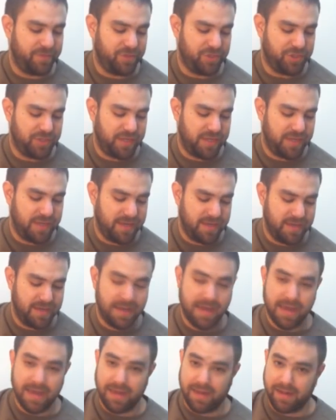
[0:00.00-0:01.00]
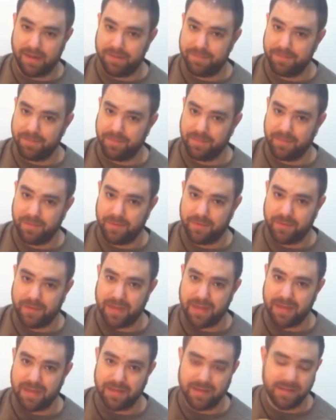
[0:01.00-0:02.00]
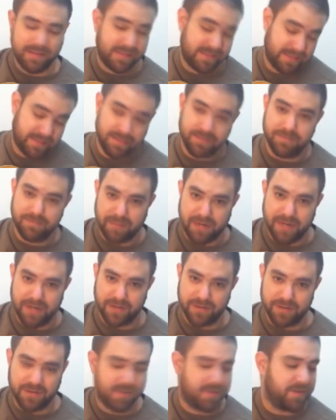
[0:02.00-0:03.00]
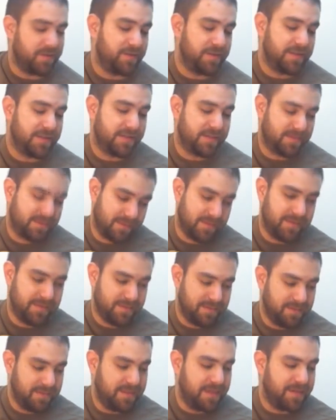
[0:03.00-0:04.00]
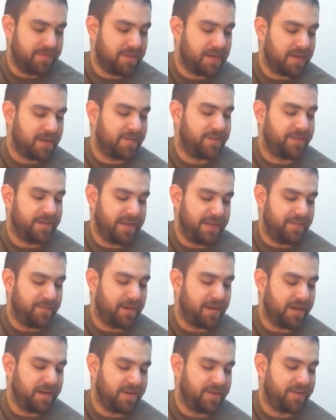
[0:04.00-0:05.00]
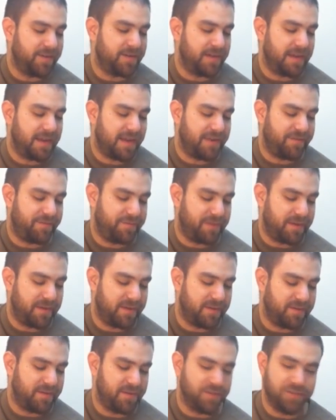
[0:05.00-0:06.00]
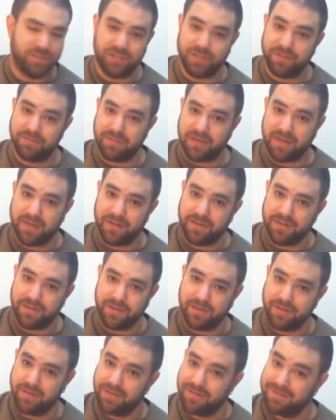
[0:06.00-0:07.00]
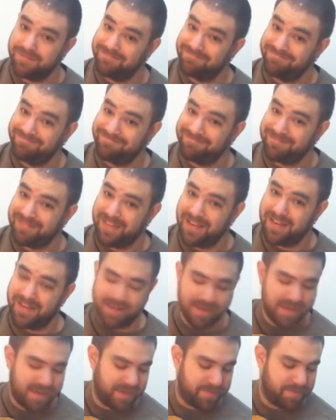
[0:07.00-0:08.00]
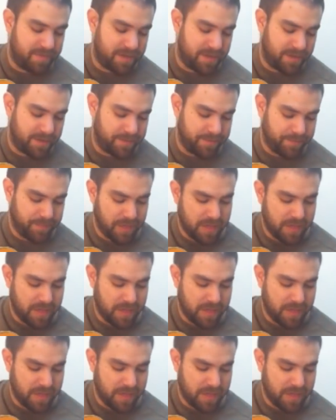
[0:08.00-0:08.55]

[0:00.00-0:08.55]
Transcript: G, A. Okay? And it's minor, so it's D minor, E minor, F minor, G minor, A minor.